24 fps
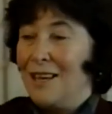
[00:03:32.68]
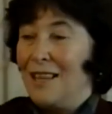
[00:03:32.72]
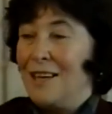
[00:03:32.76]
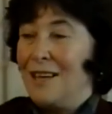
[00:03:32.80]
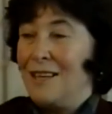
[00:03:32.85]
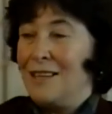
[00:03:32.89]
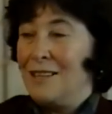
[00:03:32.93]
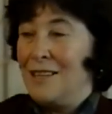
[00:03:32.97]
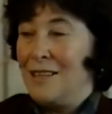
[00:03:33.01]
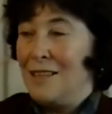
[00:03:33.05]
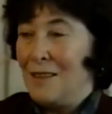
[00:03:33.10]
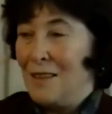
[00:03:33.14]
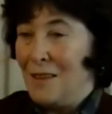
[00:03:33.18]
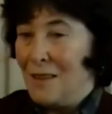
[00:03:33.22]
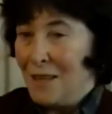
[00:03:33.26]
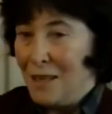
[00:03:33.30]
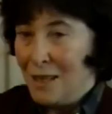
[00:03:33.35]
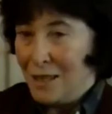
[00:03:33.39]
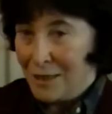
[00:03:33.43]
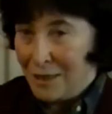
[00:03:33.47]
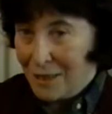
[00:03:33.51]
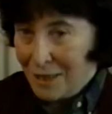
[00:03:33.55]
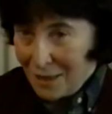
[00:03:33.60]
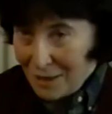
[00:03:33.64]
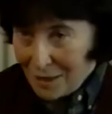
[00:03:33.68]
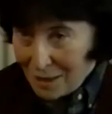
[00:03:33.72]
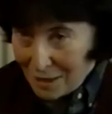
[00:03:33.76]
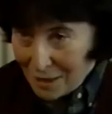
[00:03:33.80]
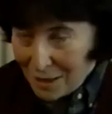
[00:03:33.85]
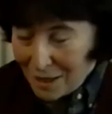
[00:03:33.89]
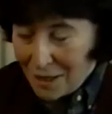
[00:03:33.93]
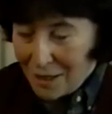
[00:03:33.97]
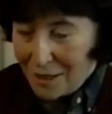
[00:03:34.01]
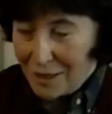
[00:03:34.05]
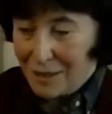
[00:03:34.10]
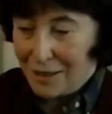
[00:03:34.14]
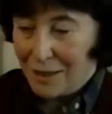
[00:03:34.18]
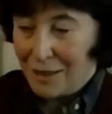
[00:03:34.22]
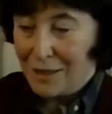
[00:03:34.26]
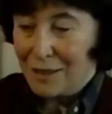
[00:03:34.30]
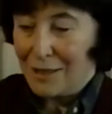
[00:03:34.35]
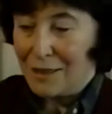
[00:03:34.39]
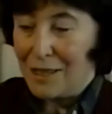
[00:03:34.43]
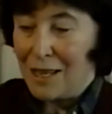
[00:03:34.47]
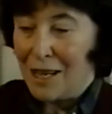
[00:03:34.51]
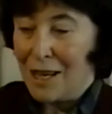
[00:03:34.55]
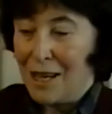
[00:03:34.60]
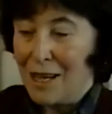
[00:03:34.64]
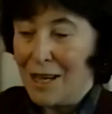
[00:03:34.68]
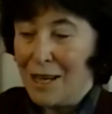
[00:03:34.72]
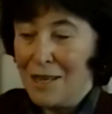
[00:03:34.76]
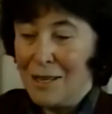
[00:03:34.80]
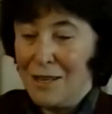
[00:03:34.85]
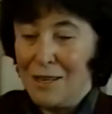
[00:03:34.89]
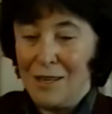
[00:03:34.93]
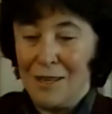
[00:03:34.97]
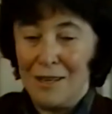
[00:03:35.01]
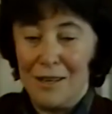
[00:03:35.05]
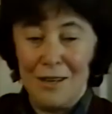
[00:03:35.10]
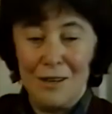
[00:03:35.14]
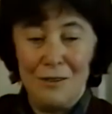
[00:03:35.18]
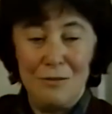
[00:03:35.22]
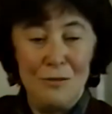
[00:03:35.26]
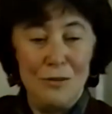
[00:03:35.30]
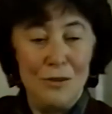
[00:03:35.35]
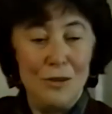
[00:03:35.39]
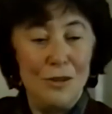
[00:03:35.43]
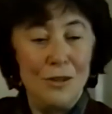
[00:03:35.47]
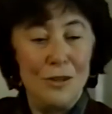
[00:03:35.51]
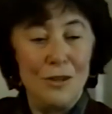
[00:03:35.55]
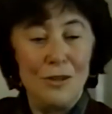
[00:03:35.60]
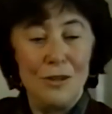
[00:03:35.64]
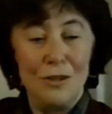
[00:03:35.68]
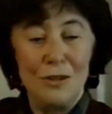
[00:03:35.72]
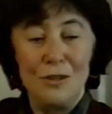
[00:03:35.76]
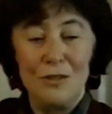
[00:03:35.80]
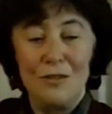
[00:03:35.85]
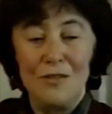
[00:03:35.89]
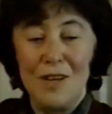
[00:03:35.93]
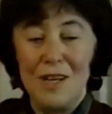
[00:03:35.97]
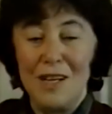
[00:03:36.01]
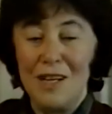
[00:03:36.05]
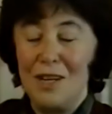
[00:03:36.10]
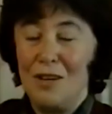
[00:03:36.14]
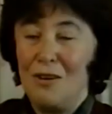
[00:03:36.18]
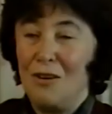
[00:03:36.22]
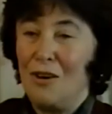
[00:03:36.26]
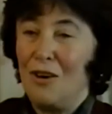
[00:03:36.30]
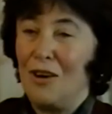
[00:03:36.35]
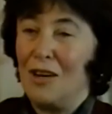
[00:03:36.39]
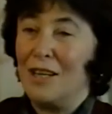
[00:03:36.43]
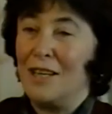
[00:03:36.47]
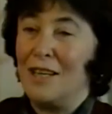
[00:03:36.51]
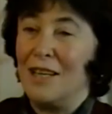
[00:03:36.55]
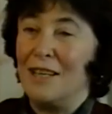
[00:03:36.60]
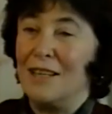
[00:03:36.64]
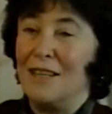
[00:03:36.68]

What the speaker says: And in these instances, I worked very hard,